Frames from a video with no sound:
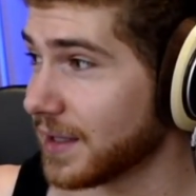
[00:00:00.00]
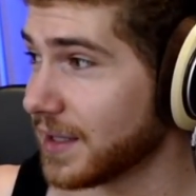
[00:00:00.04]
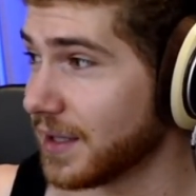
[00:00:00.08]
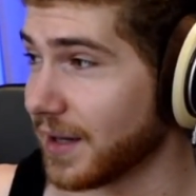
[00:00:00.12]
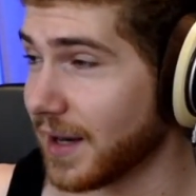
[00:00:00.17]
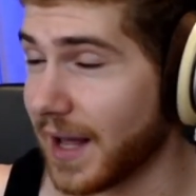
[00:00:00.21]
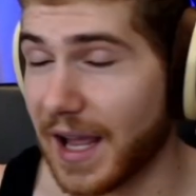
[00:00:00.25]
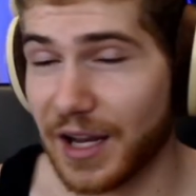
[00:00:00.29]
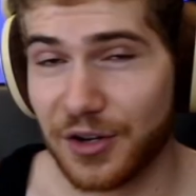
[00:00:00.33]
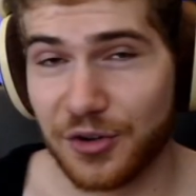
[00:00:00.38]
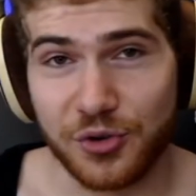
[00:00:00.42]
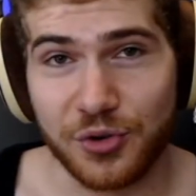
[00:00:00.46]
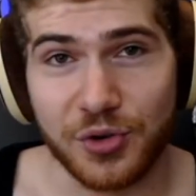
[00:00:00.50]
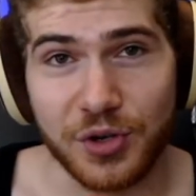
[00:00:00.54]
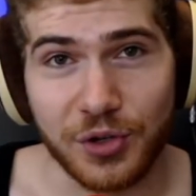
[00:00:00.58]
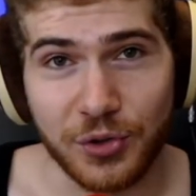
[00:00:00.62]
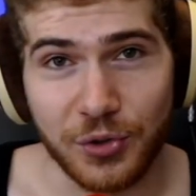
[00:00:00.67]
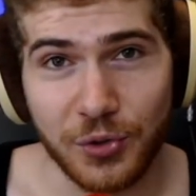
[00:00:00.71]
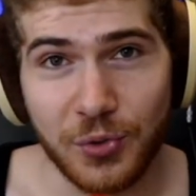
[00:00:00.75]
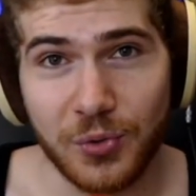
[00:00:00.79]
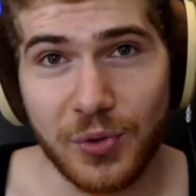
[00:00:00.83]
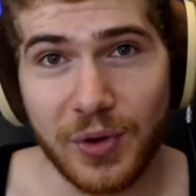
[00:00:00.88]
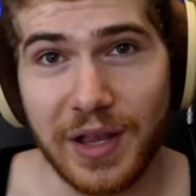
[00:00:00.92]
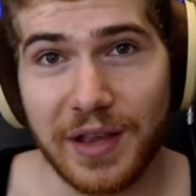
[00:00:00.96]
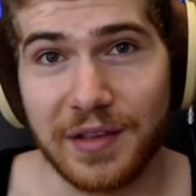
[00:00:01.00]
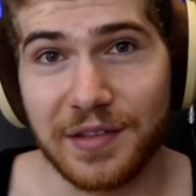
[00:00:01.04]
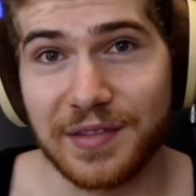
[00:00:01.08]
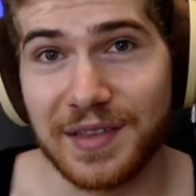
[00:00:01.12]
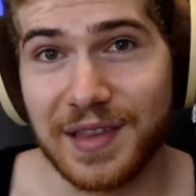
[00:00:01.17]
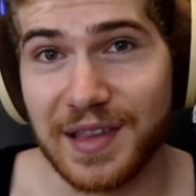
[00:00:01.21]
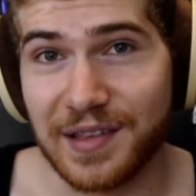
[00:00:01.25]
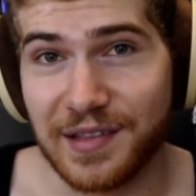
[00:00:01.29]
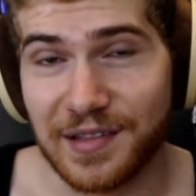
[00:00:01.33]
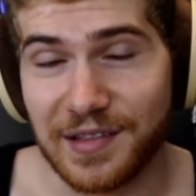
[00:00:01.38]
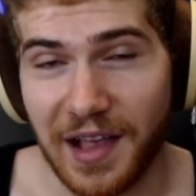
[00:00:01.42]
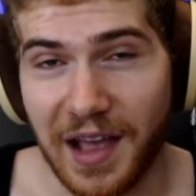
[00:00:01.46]
actually do is
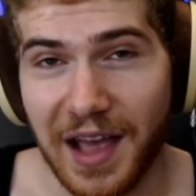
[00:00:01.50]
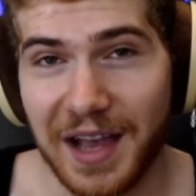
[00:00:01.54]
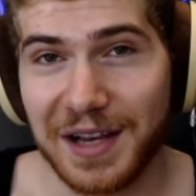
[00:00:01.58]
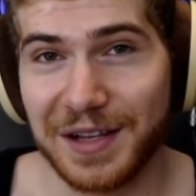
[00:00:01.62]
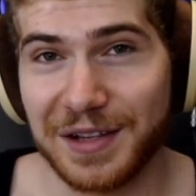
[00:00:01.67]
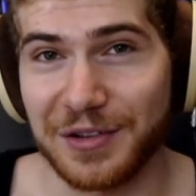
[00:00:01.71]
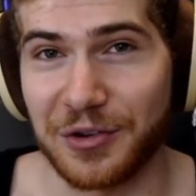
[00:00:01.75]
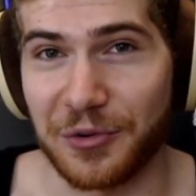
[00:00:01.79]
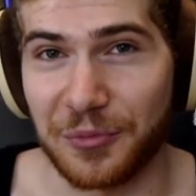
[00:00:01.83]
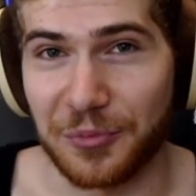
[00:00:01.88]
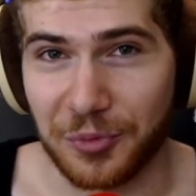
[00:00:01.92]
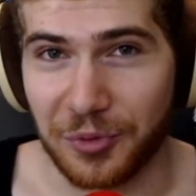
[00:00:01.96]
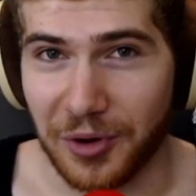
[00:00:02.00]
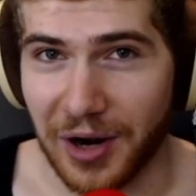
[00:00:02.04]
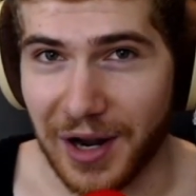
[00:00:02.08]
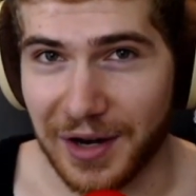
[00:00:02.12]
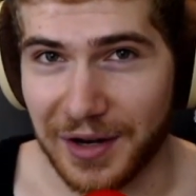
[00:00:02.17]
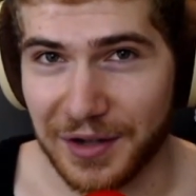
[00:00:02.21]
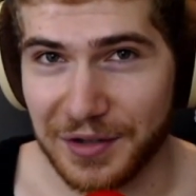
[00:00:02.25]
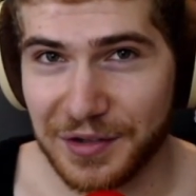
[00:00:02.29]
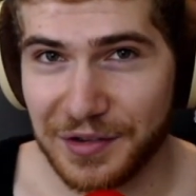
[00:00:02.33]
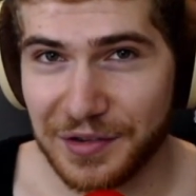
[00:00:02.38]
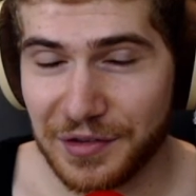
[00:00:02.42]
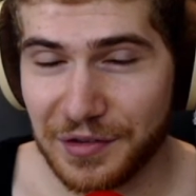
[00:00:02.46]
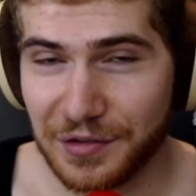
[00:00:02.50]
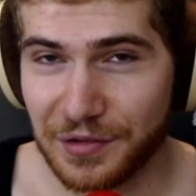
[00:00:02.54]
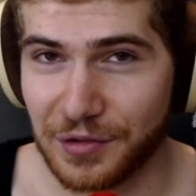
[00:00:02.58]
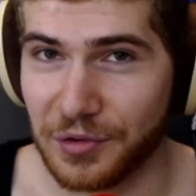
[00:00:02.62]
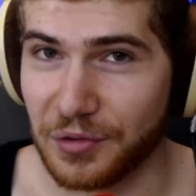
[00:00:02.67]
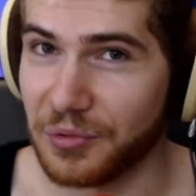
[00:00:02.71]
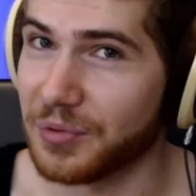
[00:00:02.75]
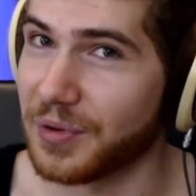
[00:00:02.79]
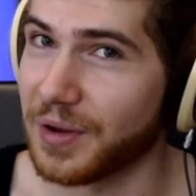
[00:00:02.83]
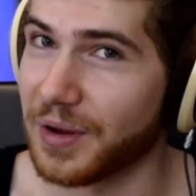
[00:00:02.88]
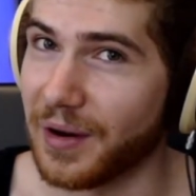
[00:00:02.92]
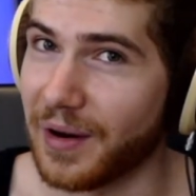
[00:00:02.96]
design their products
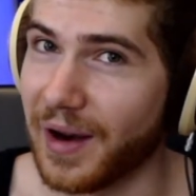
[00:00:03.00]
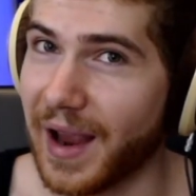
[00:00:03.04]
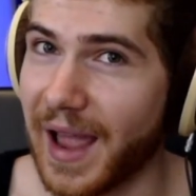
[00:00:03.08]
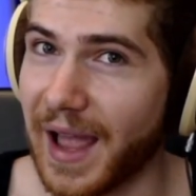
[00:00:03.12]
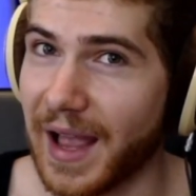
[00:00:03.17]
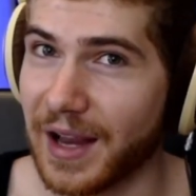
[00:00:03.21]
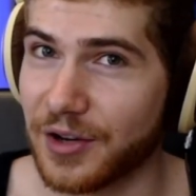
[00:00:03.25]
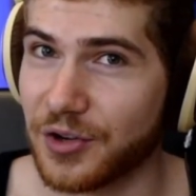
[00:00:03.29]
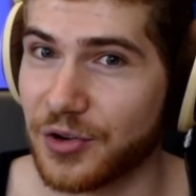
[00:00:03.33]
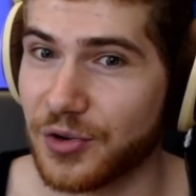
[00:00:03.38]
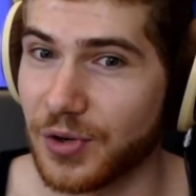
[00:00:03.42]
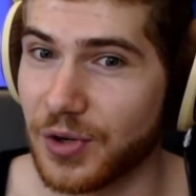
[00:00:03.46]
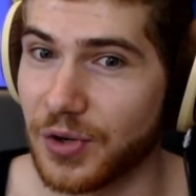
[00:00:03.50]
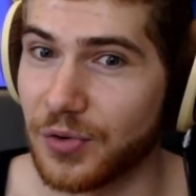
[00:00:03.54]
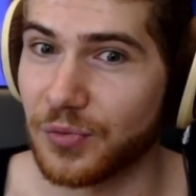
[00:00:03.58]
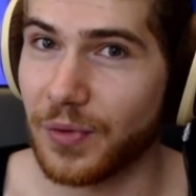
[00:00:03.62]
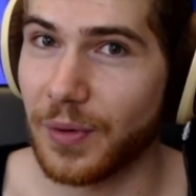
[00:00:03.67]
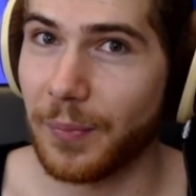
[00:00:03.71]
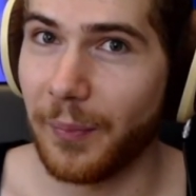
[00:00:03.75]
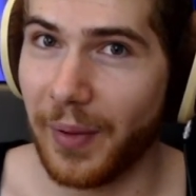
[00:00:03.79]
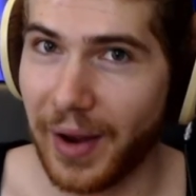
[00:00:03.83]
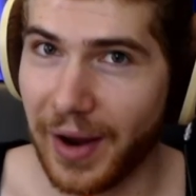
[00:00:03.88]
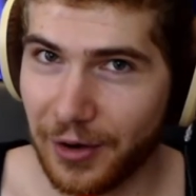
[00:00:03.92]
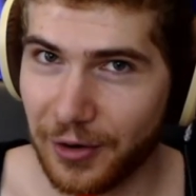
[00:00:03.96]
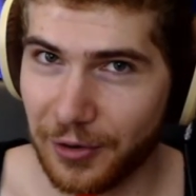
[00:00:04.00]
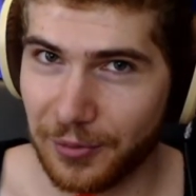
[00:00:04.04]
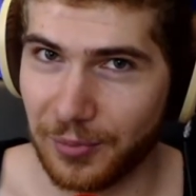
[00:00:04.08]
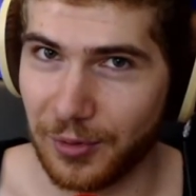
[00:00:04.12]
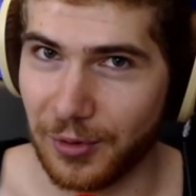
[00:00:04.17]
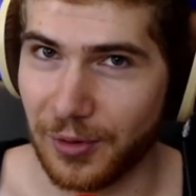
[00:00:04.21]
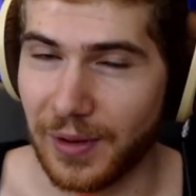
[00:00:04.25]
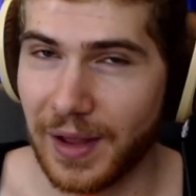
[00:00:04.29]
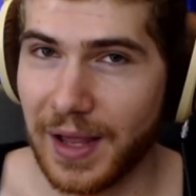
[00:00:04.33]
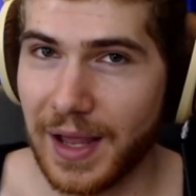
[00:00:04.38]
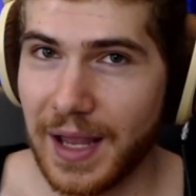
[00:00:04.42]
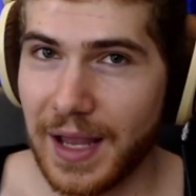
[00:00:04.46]
so they're actually
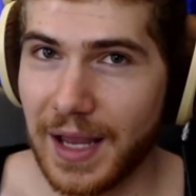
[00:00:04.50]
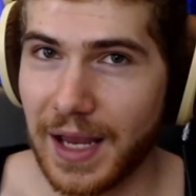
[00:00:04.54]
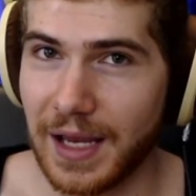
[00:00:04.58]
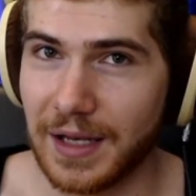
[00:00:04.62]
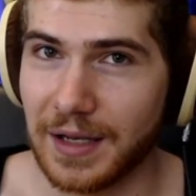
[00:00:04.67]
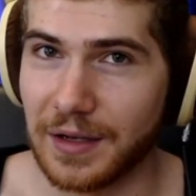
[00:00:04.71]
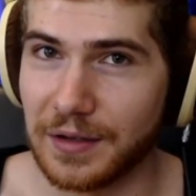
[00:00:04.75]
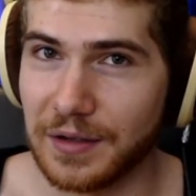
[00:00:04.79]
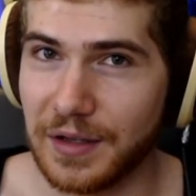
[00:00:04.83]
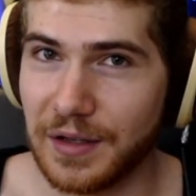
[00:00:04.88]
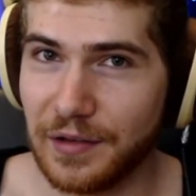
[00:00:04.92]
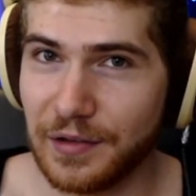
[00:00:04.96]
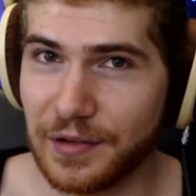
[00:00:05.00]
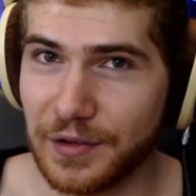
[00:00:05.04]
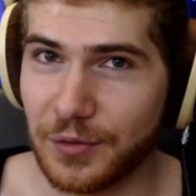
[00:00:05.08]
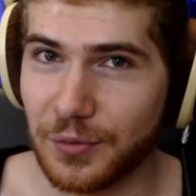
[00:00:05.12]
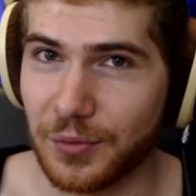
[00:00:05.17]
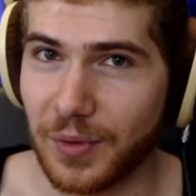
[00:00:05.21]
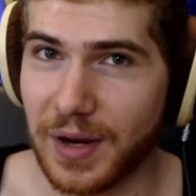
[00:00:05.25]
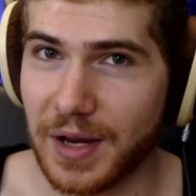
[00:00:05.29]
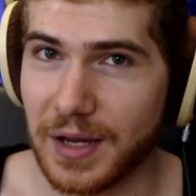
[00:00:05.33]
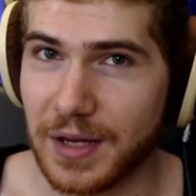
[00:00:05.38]
repairable in an easy way.